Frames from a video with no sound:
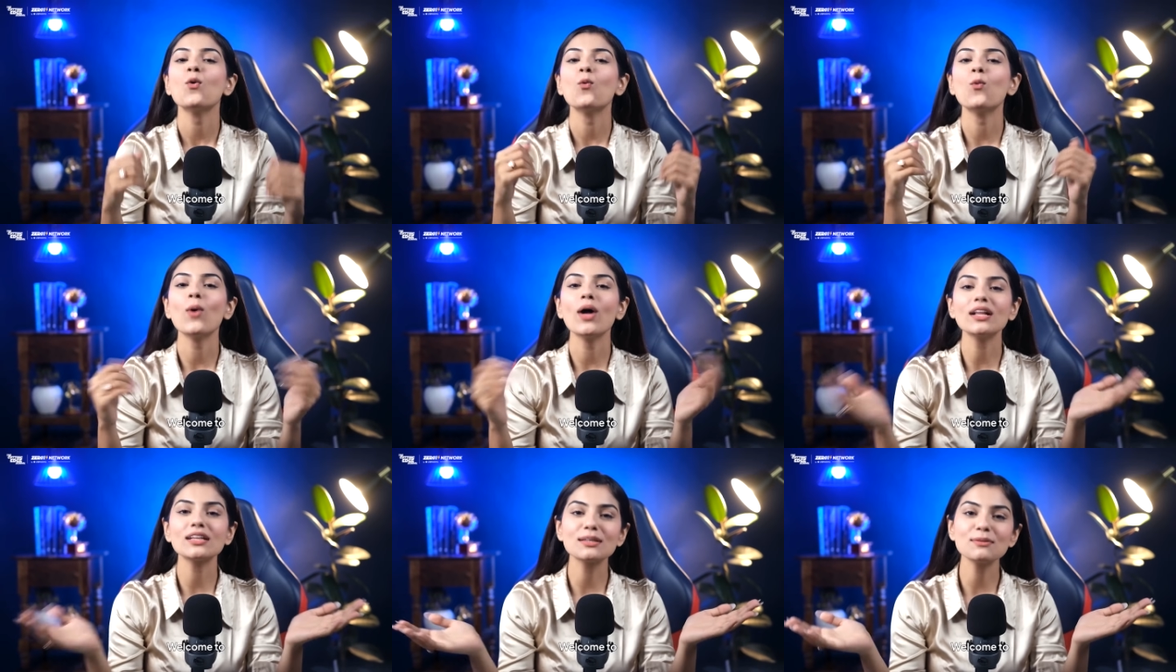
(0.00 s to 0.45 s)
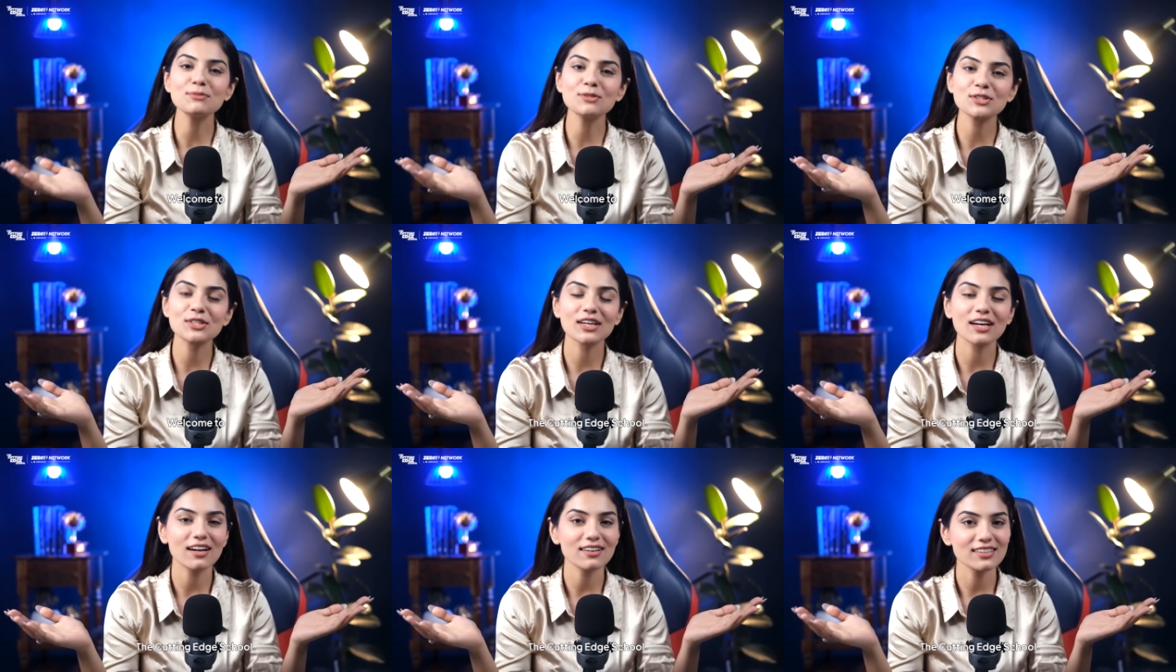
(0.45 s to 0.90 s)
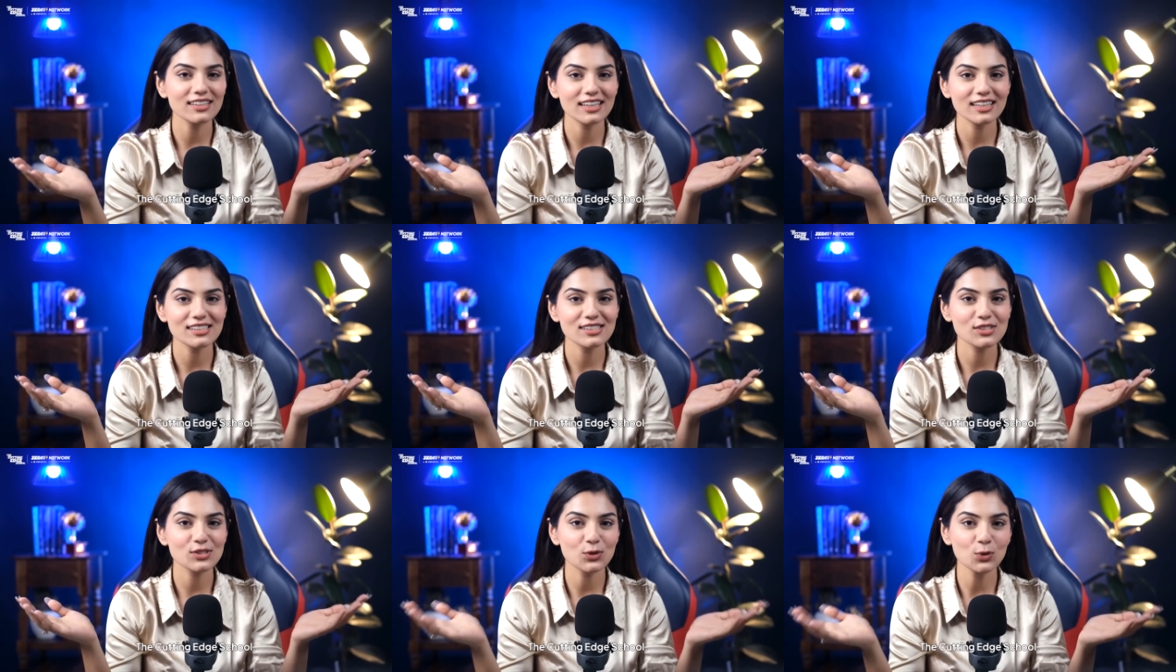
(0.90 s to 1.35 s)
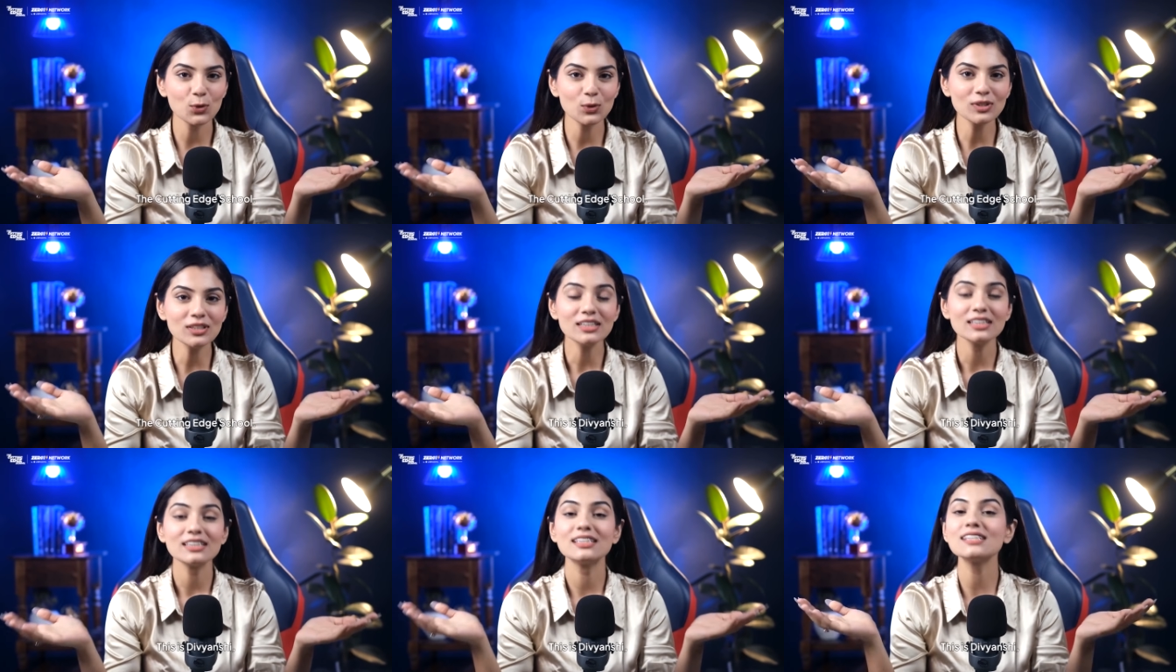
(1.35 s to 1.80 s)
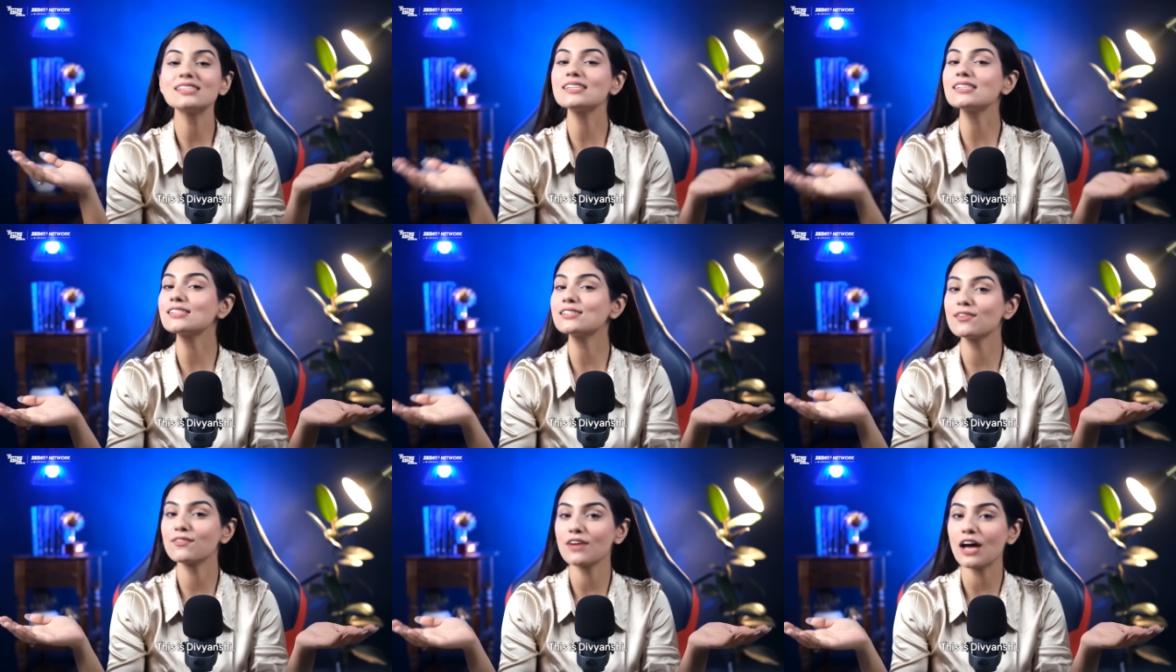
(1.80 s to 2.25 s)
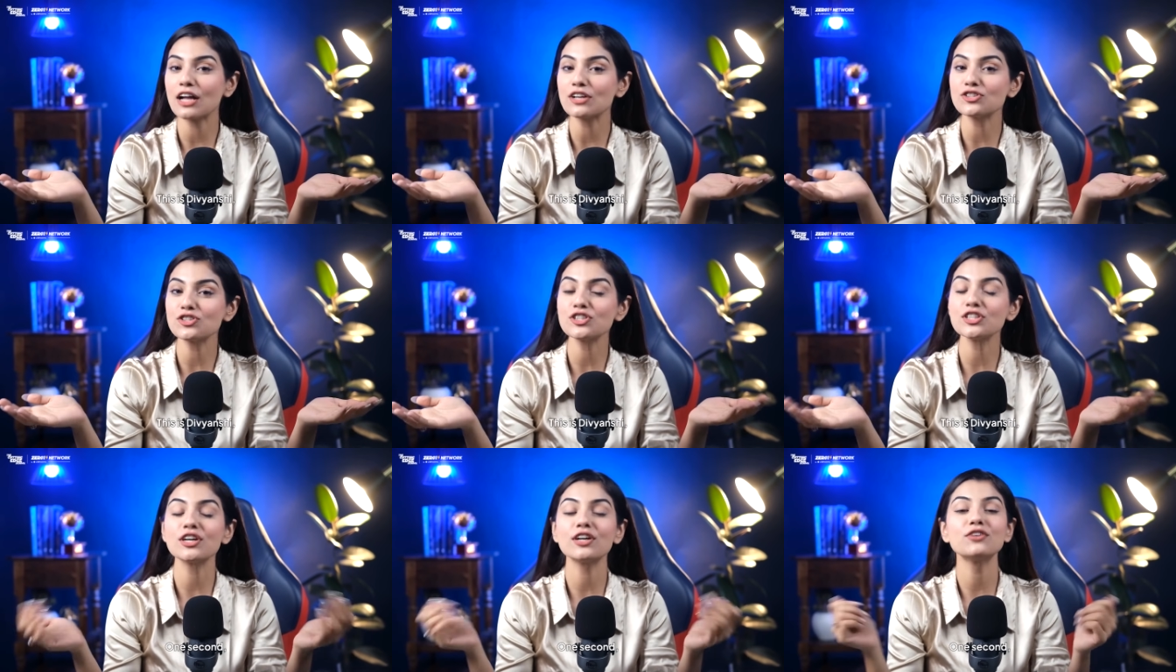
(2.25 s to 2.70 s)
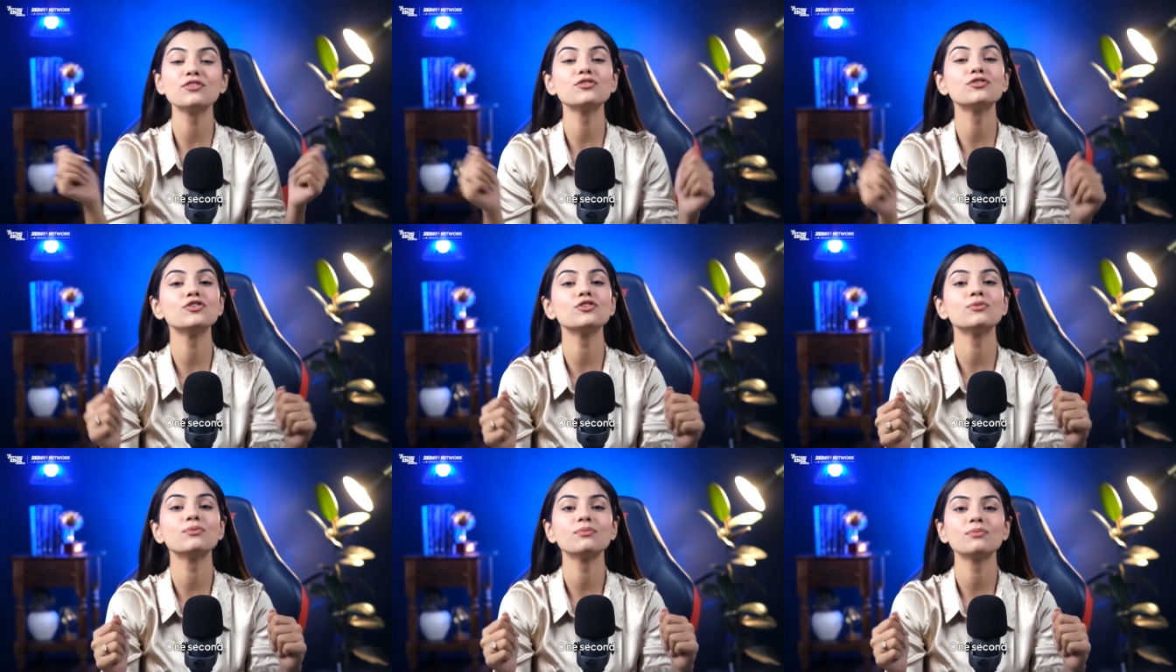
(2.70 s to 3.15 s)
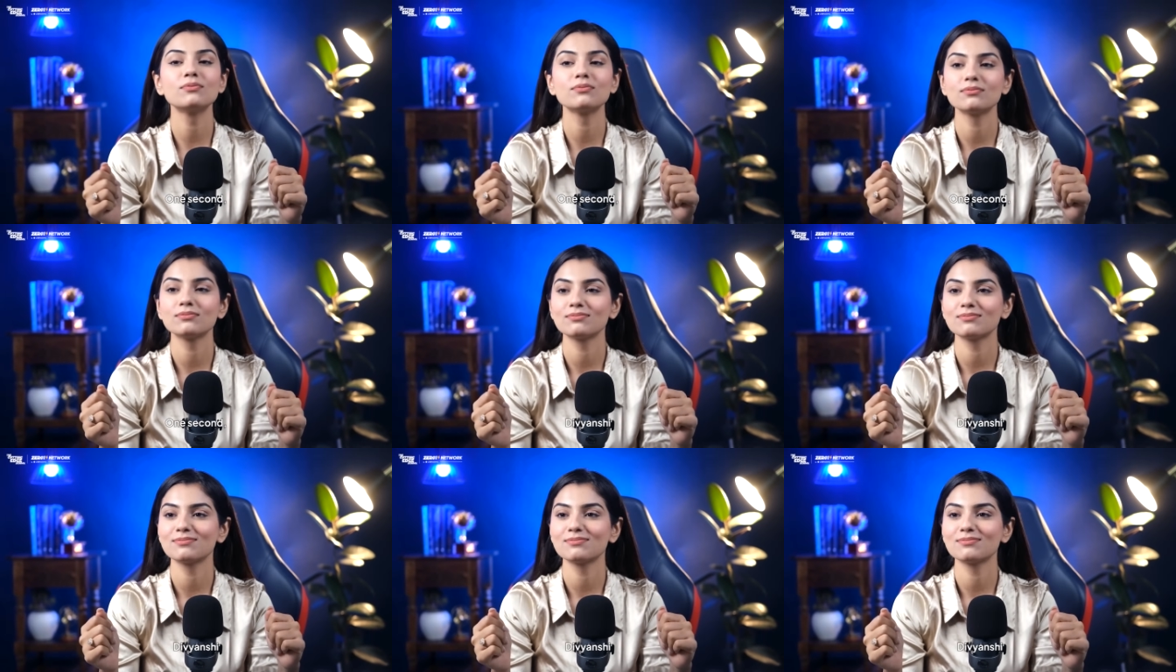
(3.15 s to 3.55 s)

Welcome to the Cutting Edge School. This is Divyanshi. Again, again, again.